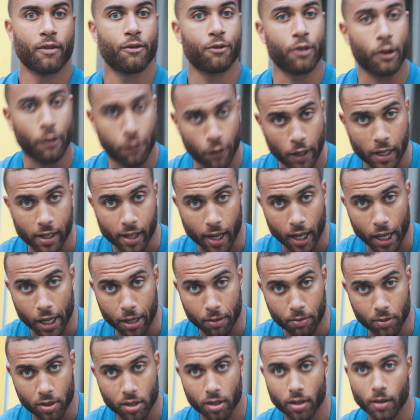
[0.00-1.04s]
50
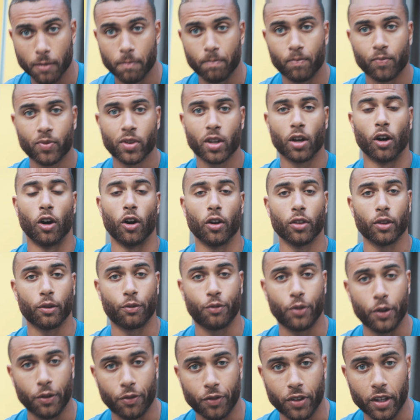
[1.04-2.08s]
times. On the
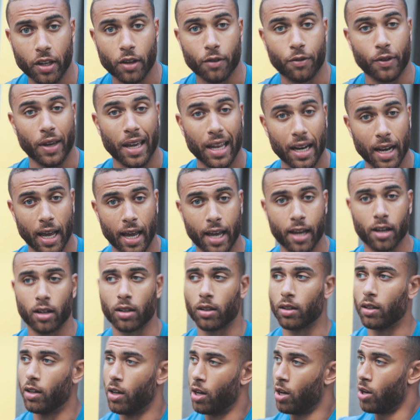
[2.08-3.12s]
50th
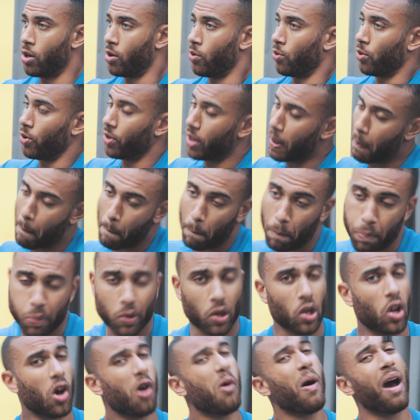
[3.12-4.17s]
inhale, we'll then
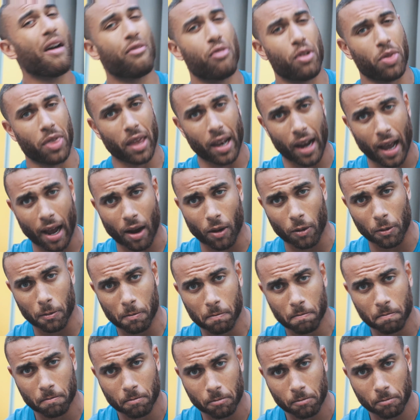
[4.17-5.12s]
blow everything out